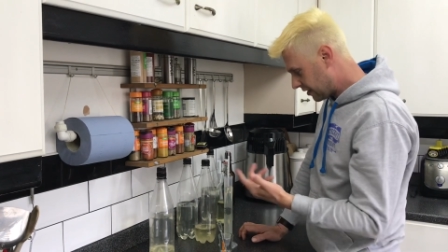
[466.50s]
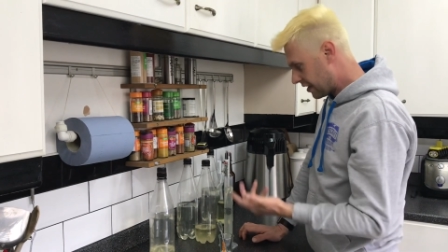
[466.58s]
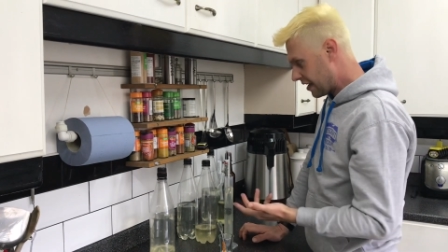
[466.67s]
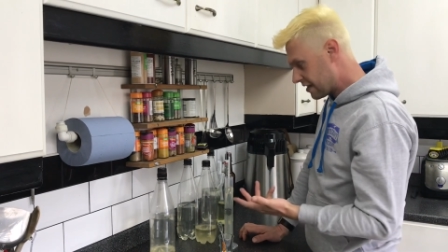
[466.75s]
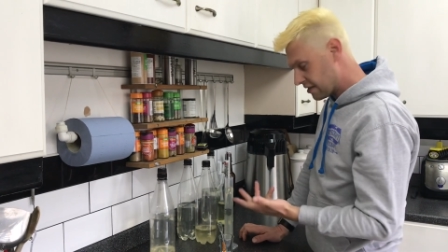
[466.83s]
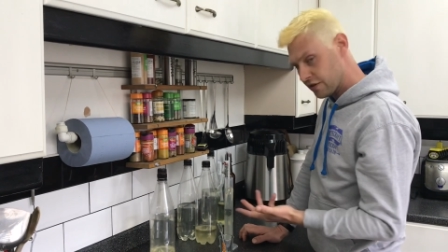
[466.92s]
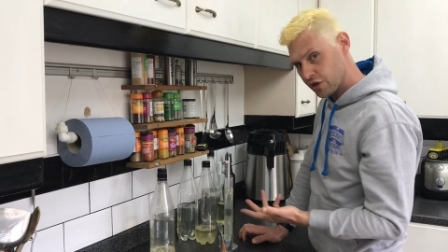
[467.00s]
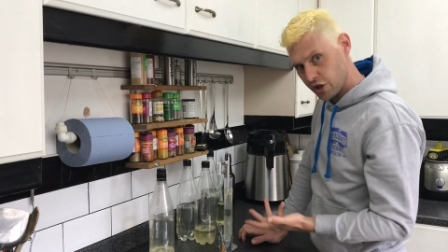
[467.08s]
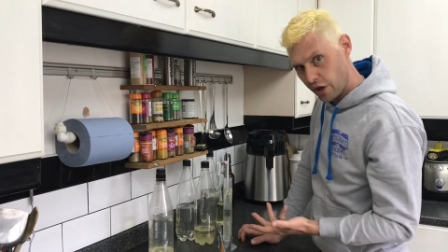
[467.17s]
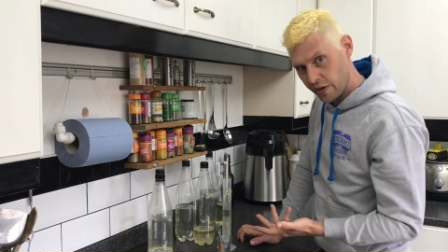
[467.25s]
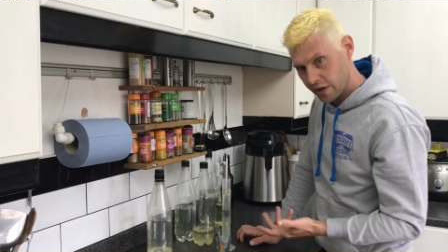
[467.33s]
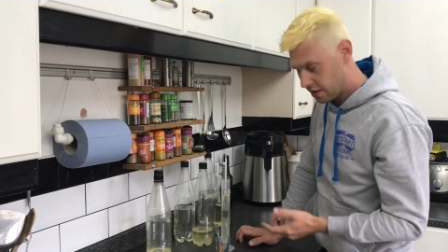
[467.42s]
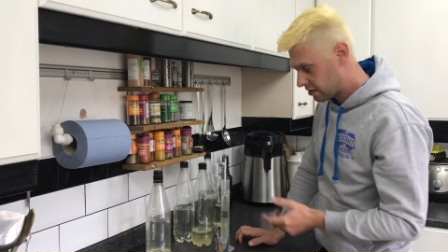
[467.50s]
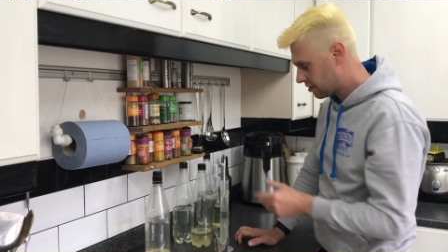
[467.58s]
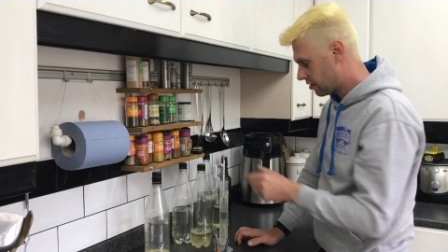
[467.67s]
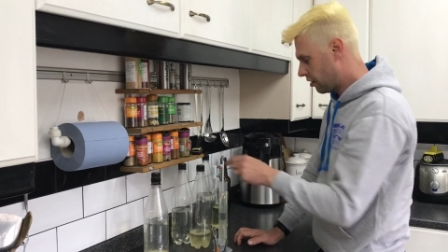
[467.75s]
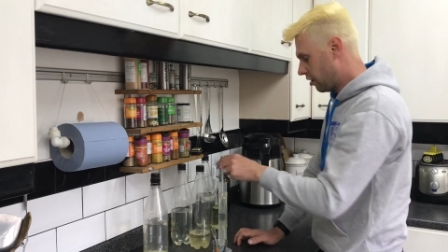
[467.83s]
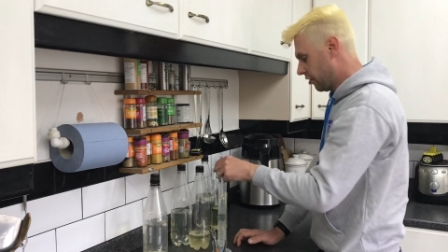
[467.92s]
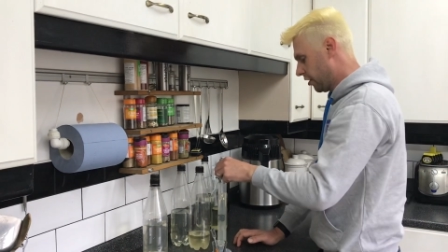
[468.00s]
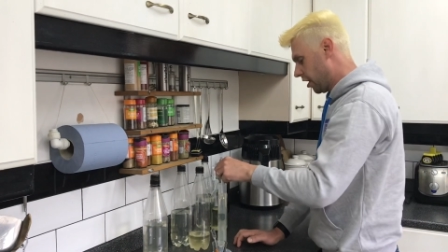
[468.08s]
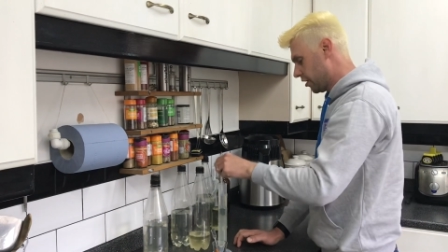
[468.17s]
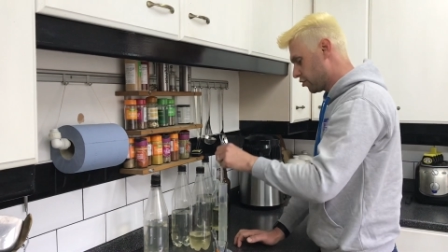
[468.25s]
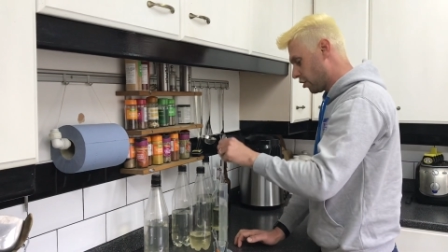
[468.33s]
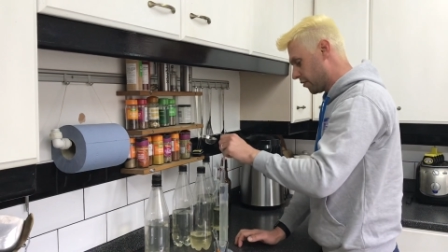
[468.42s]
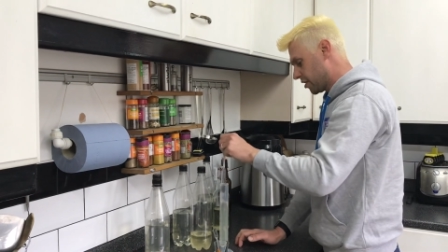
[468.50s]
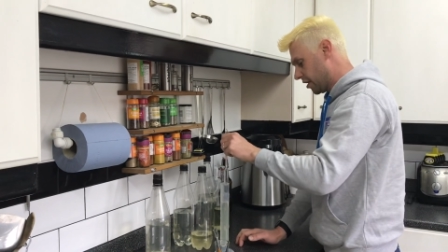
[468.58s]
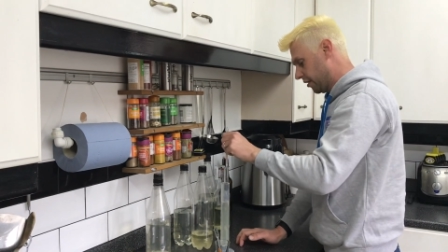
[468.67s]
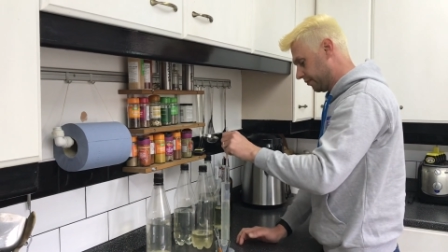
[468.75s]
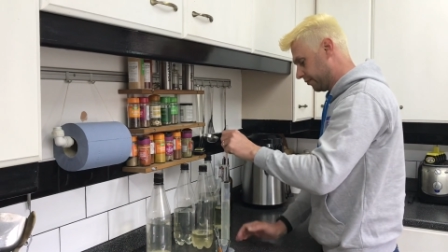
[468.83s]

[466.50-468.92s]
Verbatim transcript: isn't showing us on the hydrometer.